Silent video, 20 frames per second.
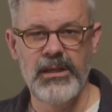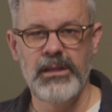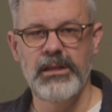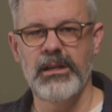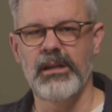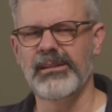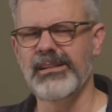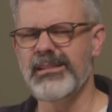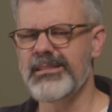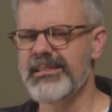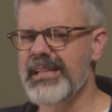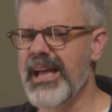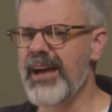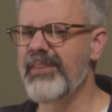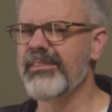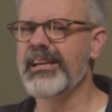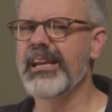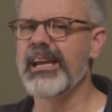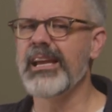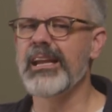Now let's
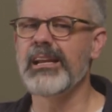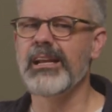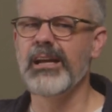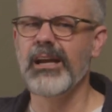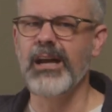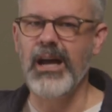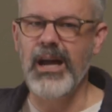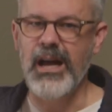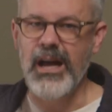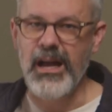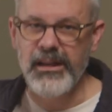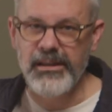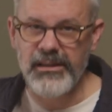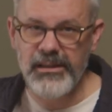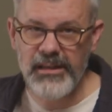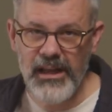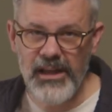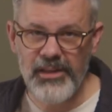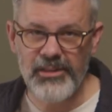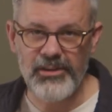navigate
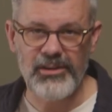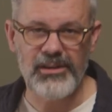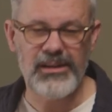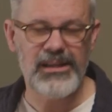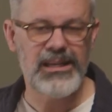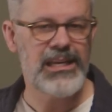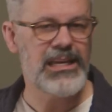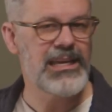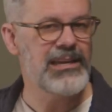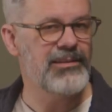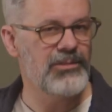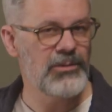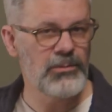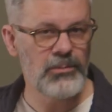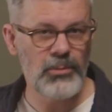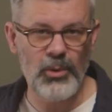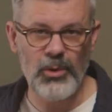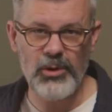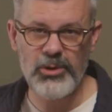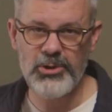another, even
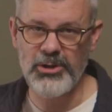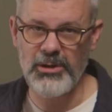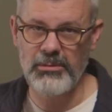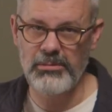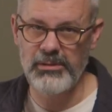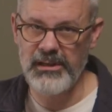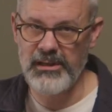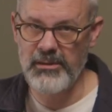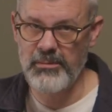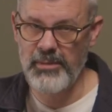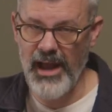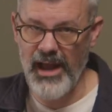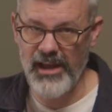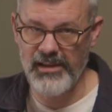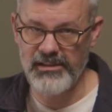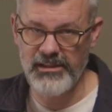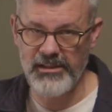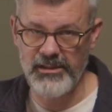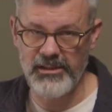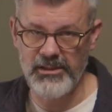more troubling
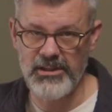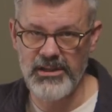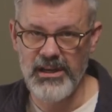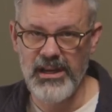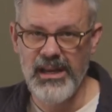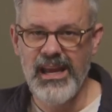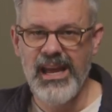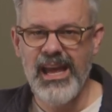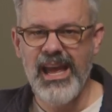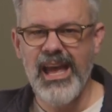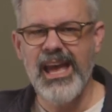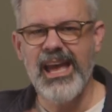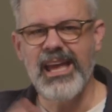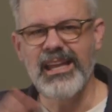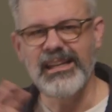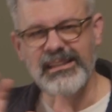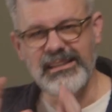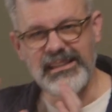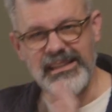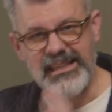passage
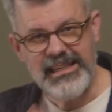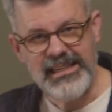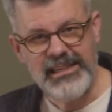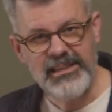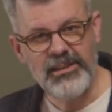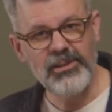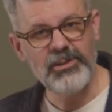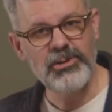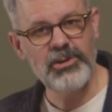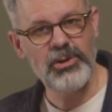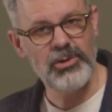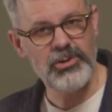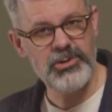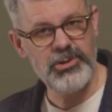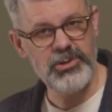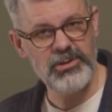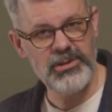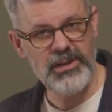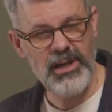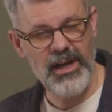and lean on
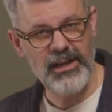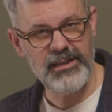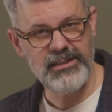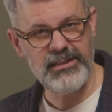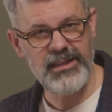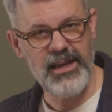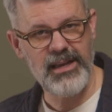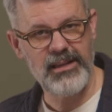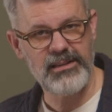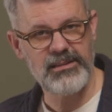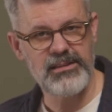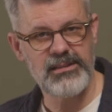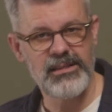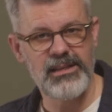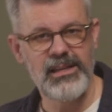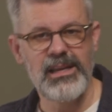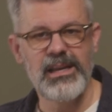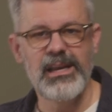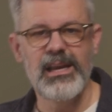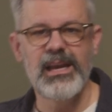cultural context
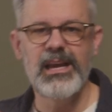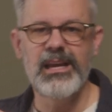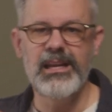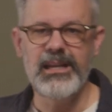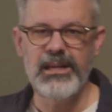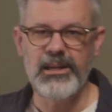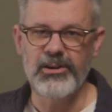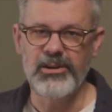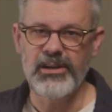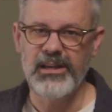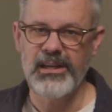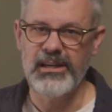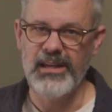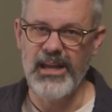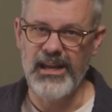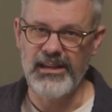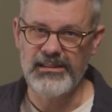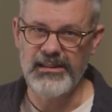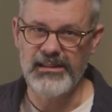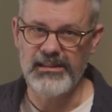and
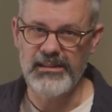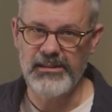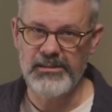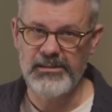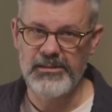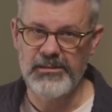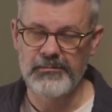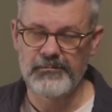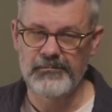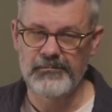interconnectedness.